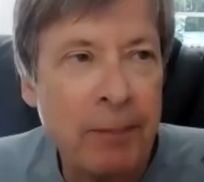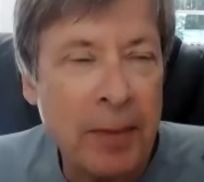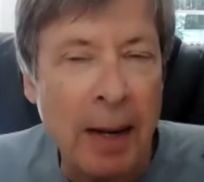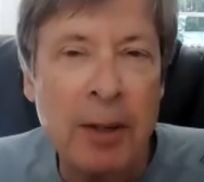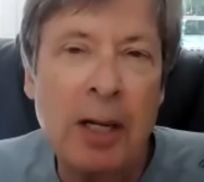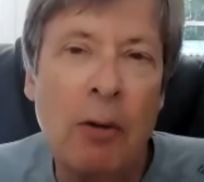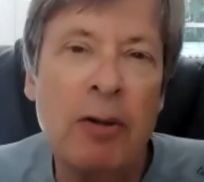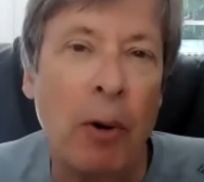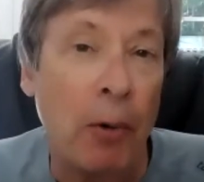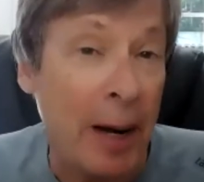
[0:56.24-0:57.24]
I'm going to go
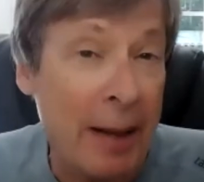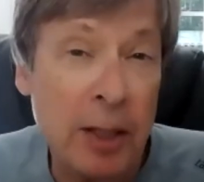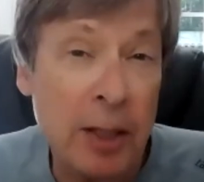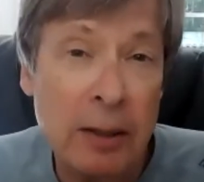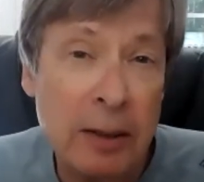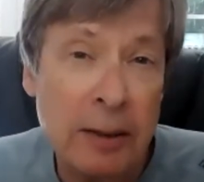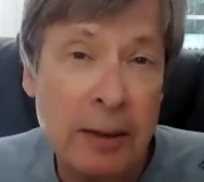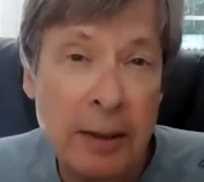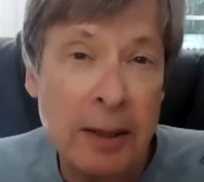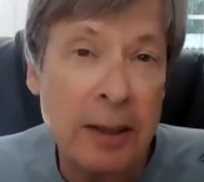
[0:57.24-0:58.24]
with parameter
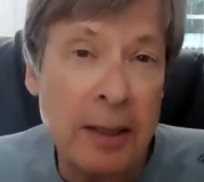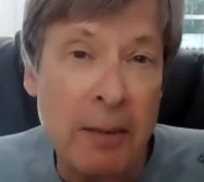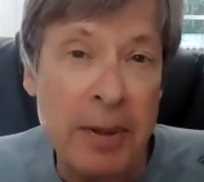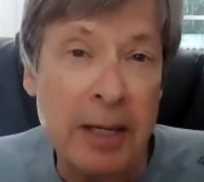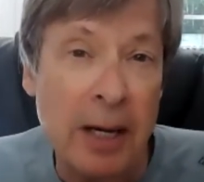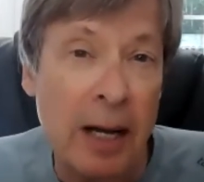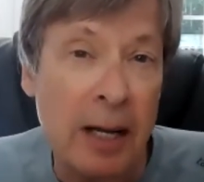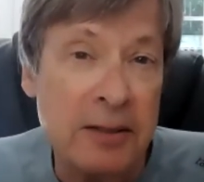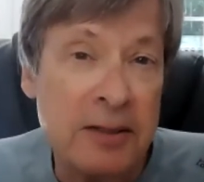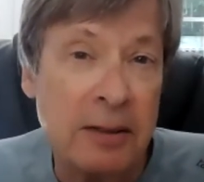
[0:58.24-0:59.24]

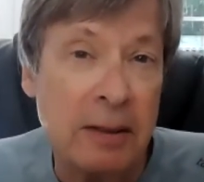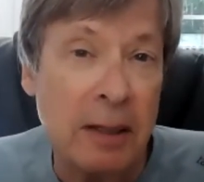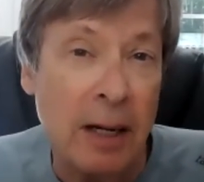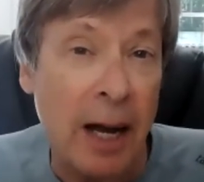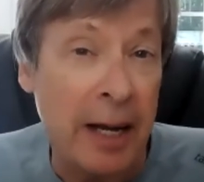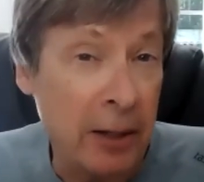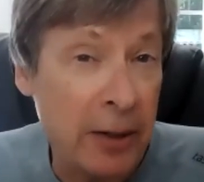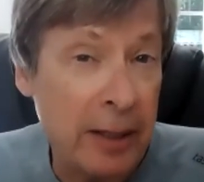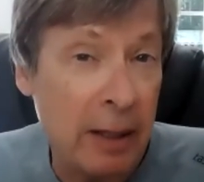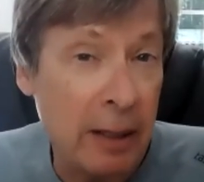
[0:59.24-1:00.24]
because I hear
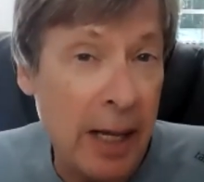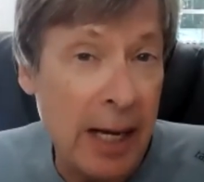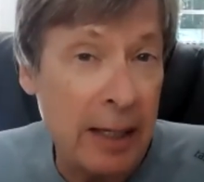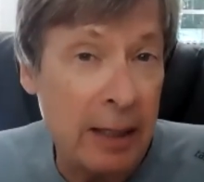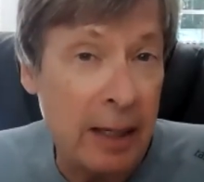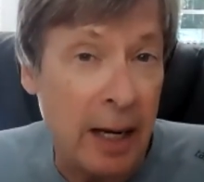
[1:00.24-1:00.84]
it a lot.